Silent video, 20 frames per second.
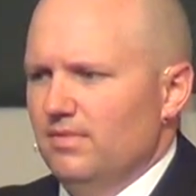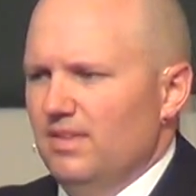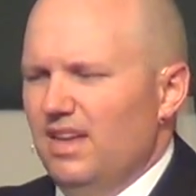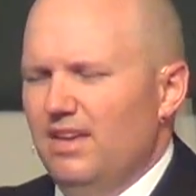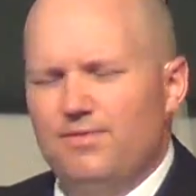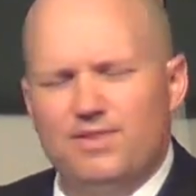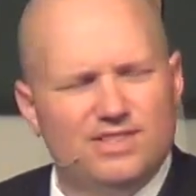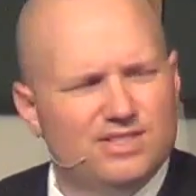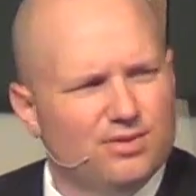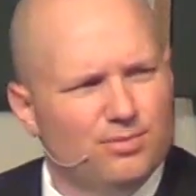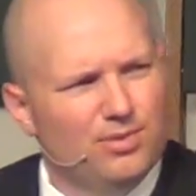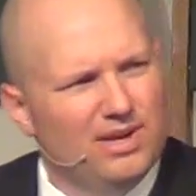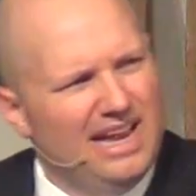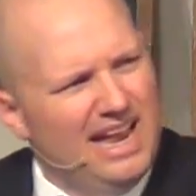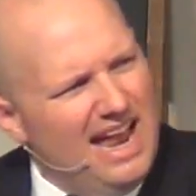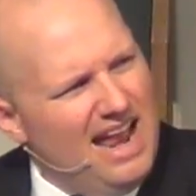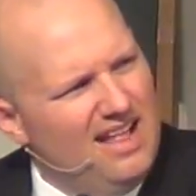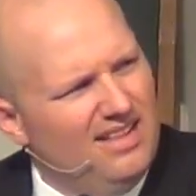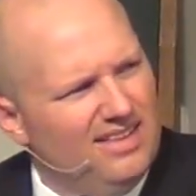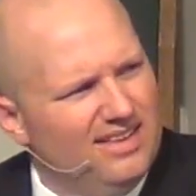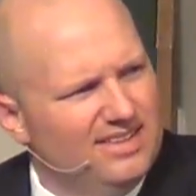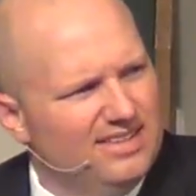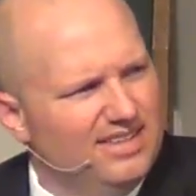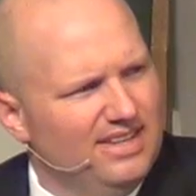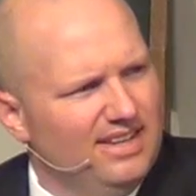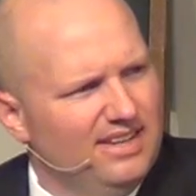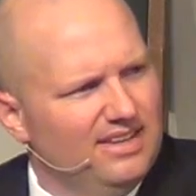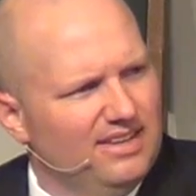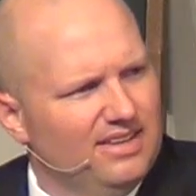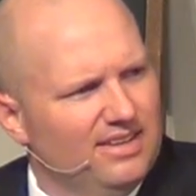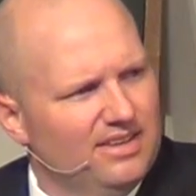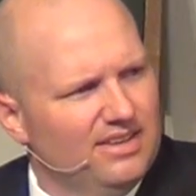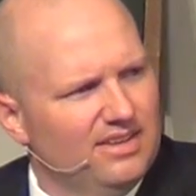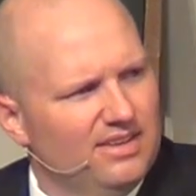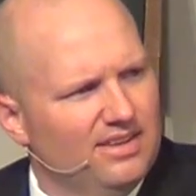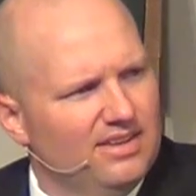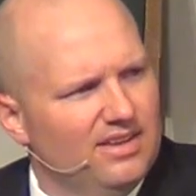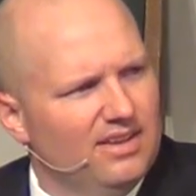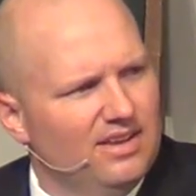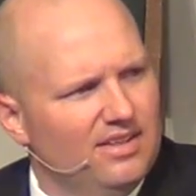if it's a reality,
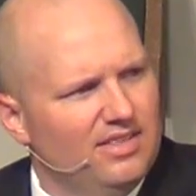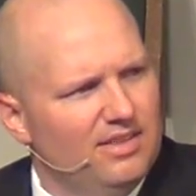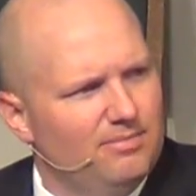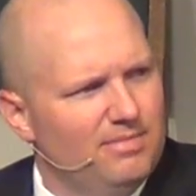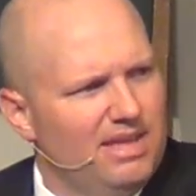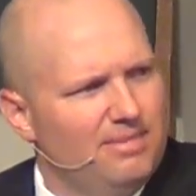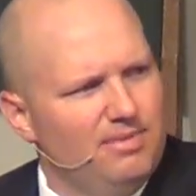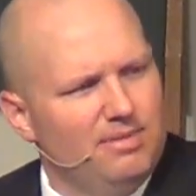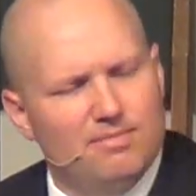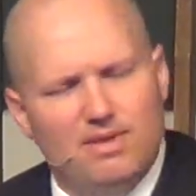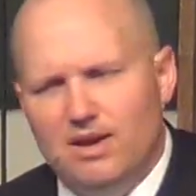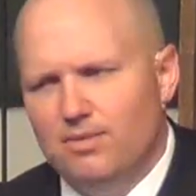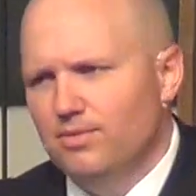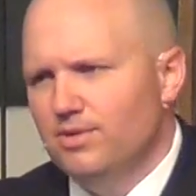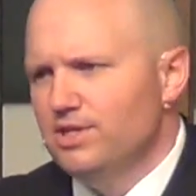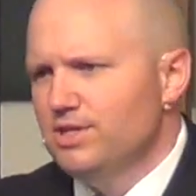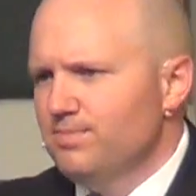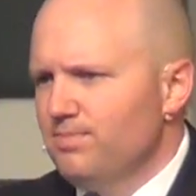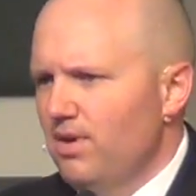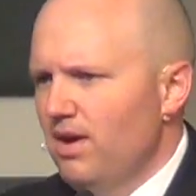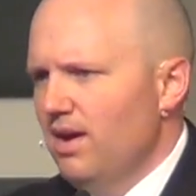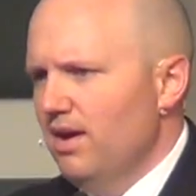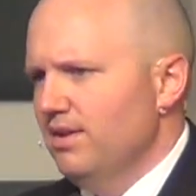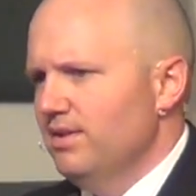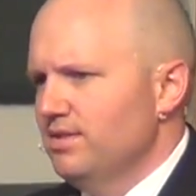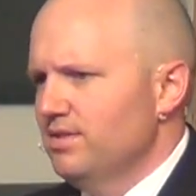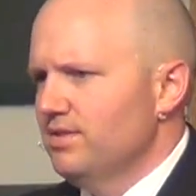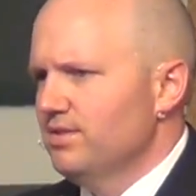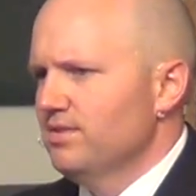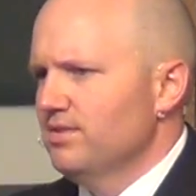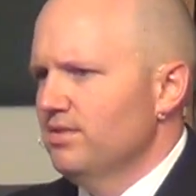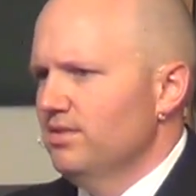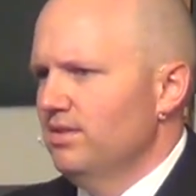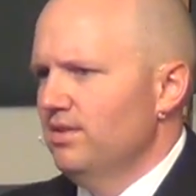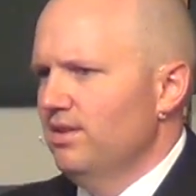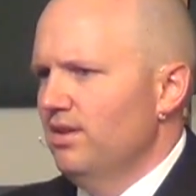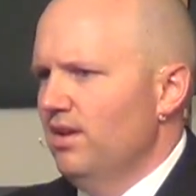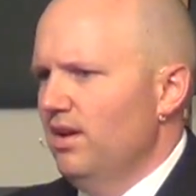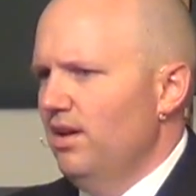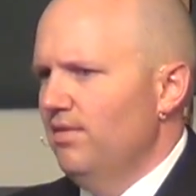then maybe my response
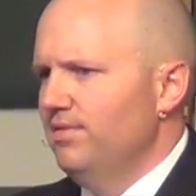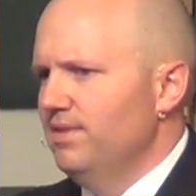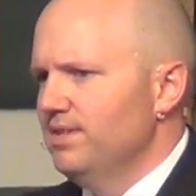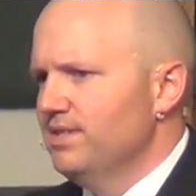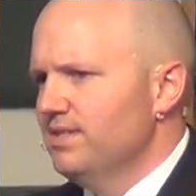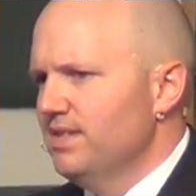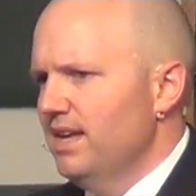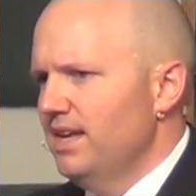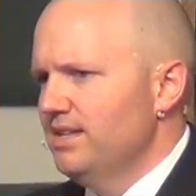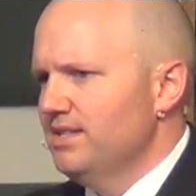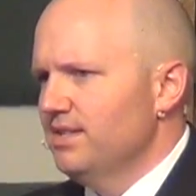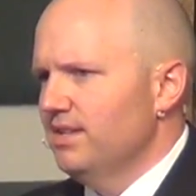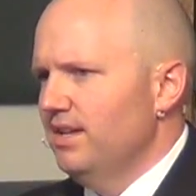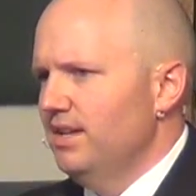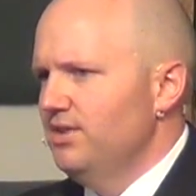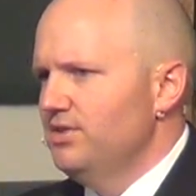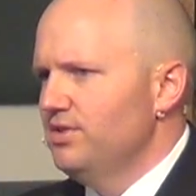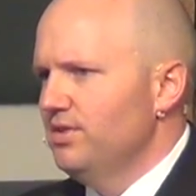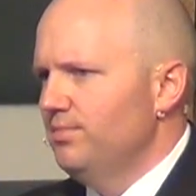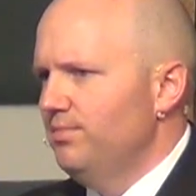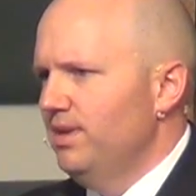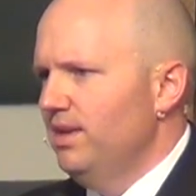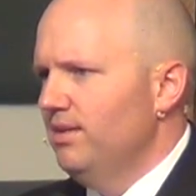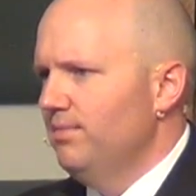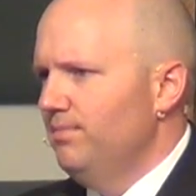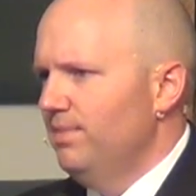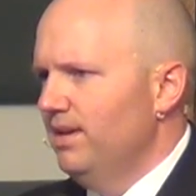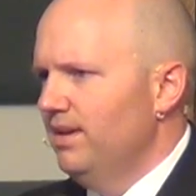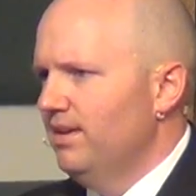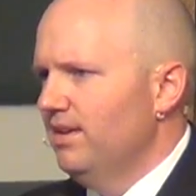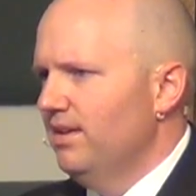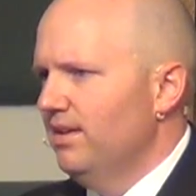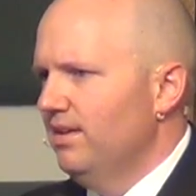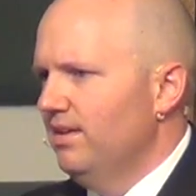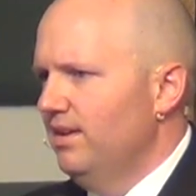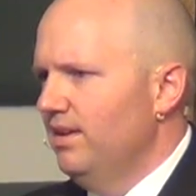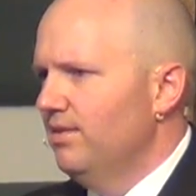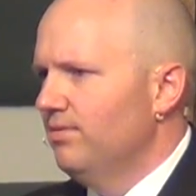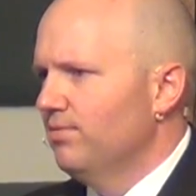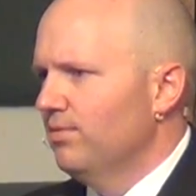of necessity should be a
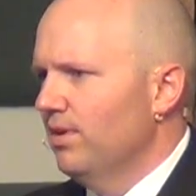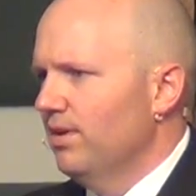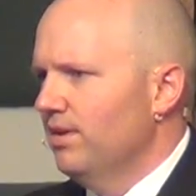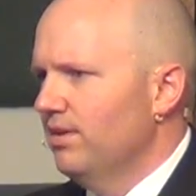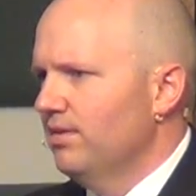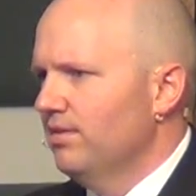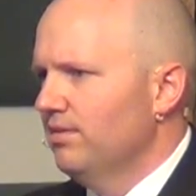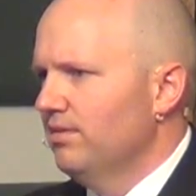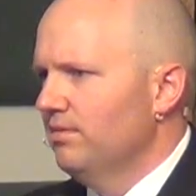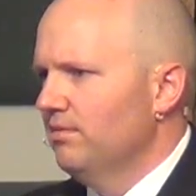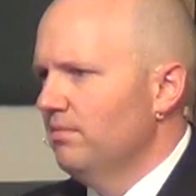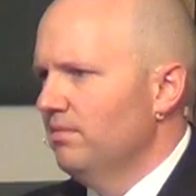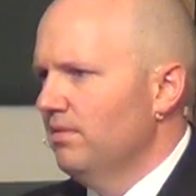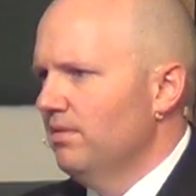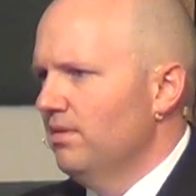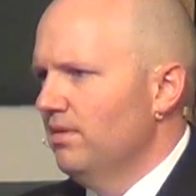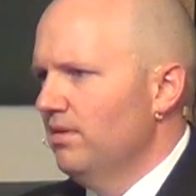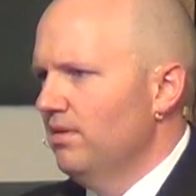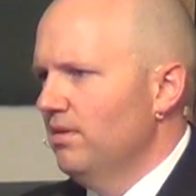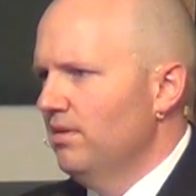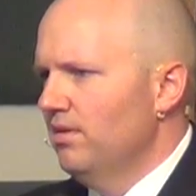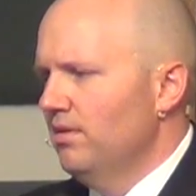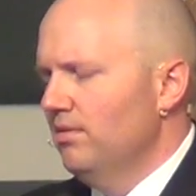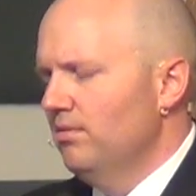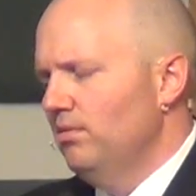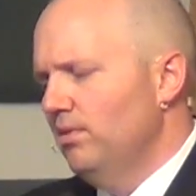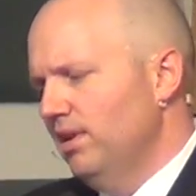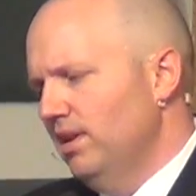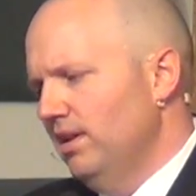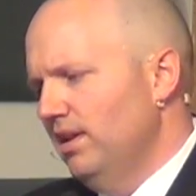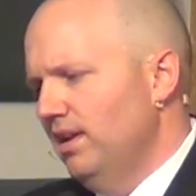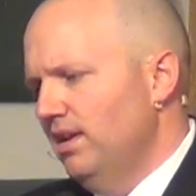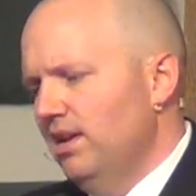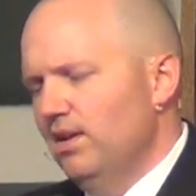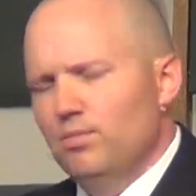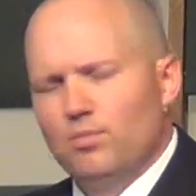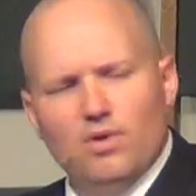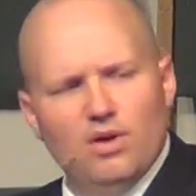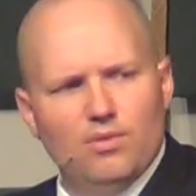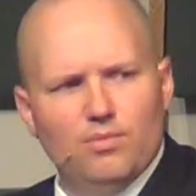bit different. Well, in,
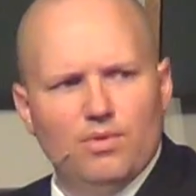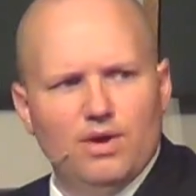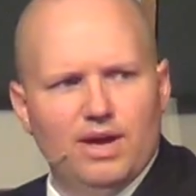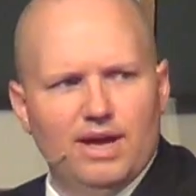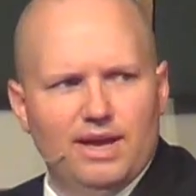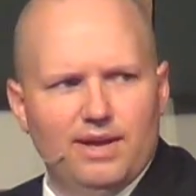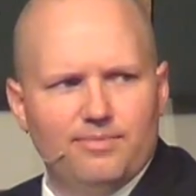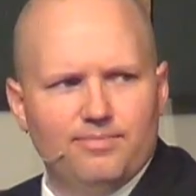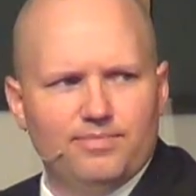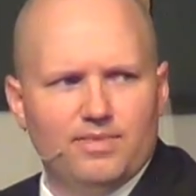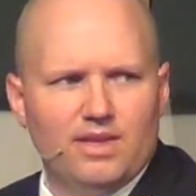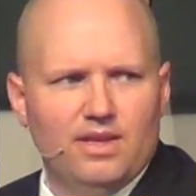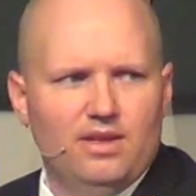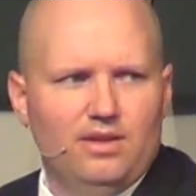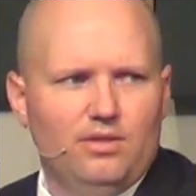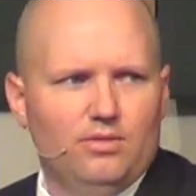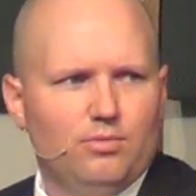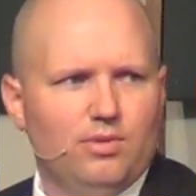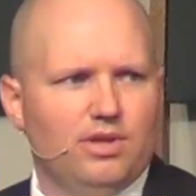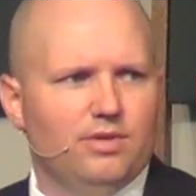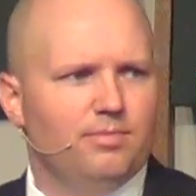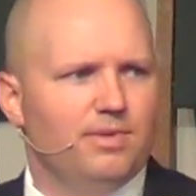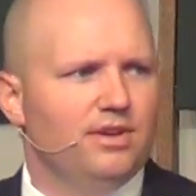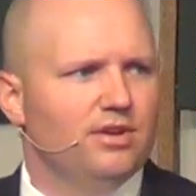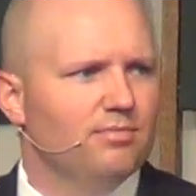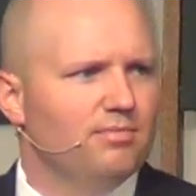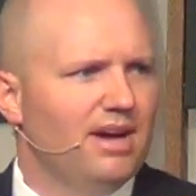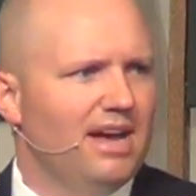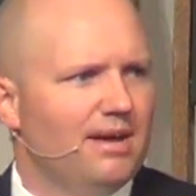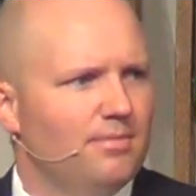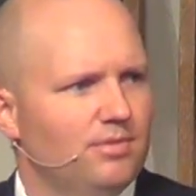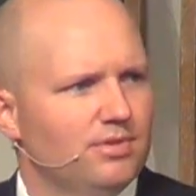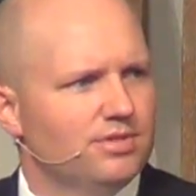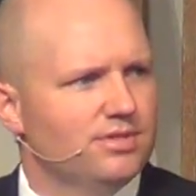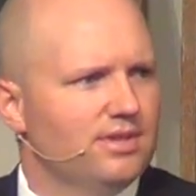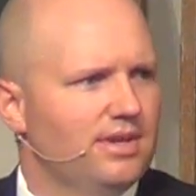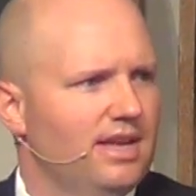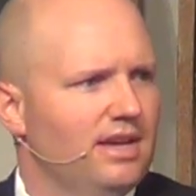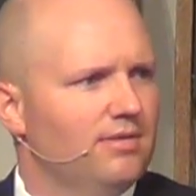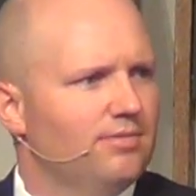in, what way? Look with me in your Bibles
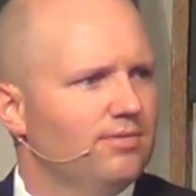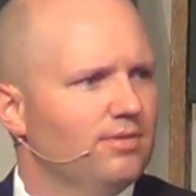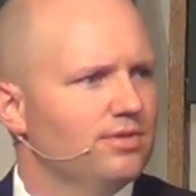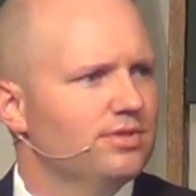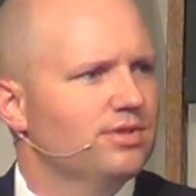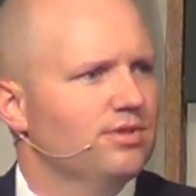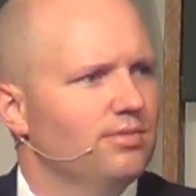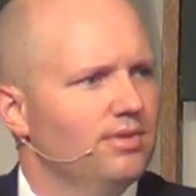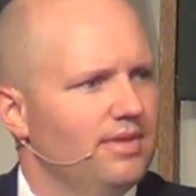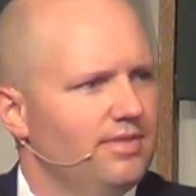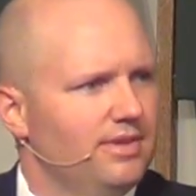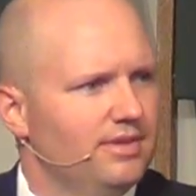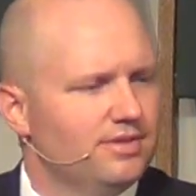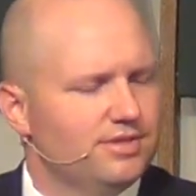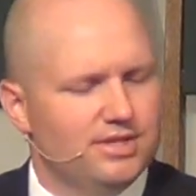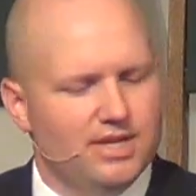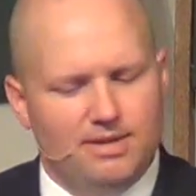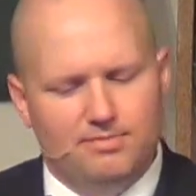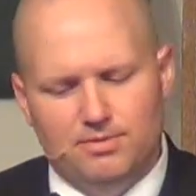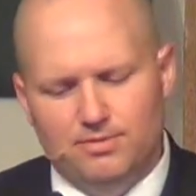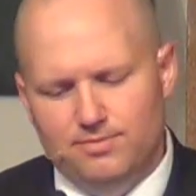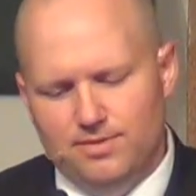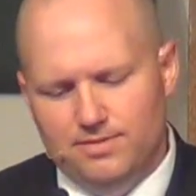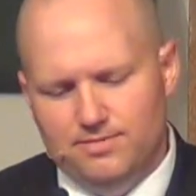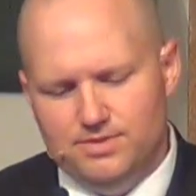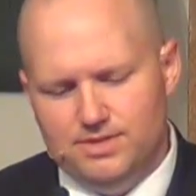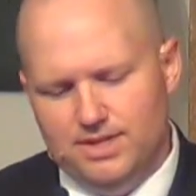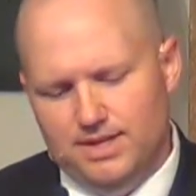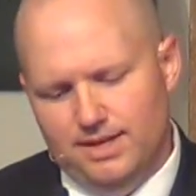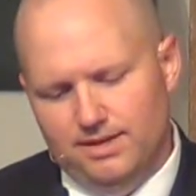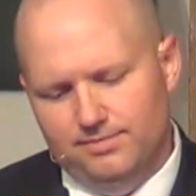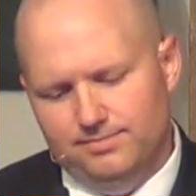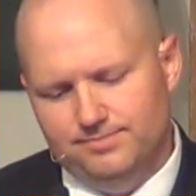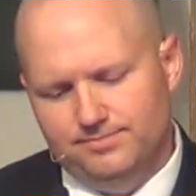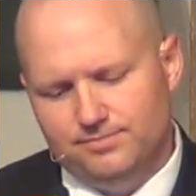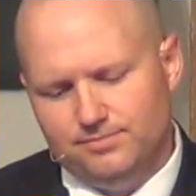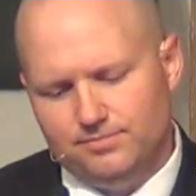today to 1 Corinthians chapter 15.